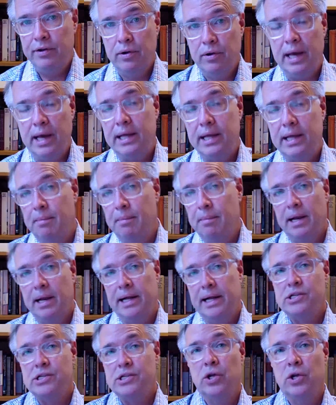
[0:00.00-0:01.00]
you like them, but
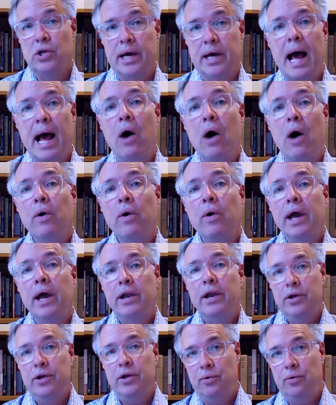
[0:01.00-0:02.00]
let's look at how
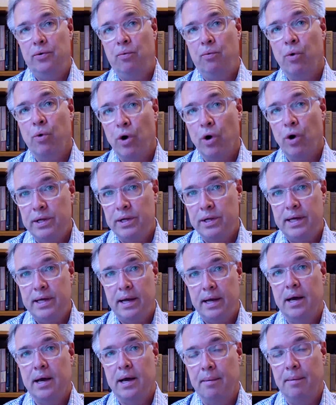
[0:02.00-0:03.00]
can you work with
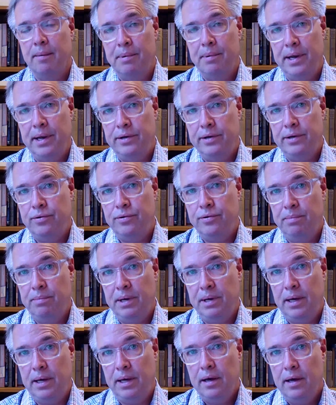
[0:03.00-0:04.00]
that company to
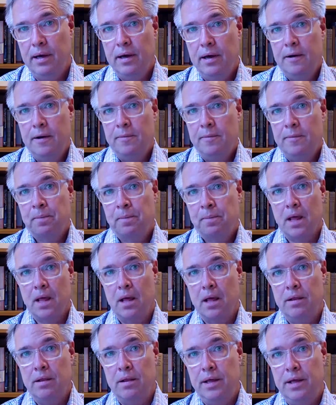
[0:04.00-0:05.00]
be
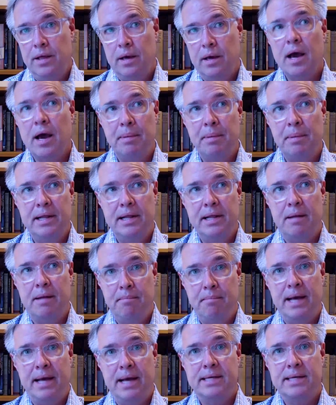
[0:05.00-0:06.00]
the company that
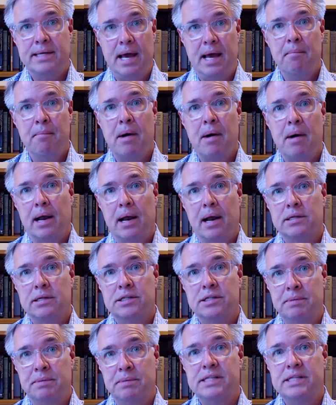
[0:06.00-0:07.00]
makes a model
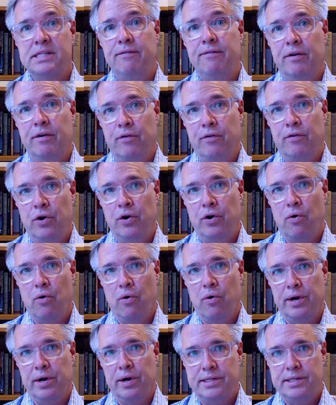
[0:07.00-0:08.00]
specific for your
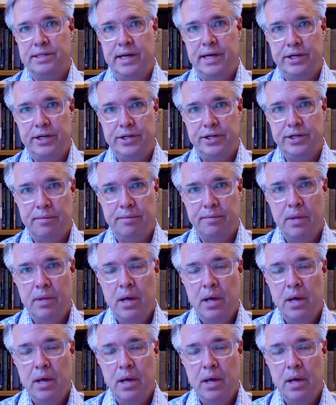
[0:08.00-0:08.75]
organization.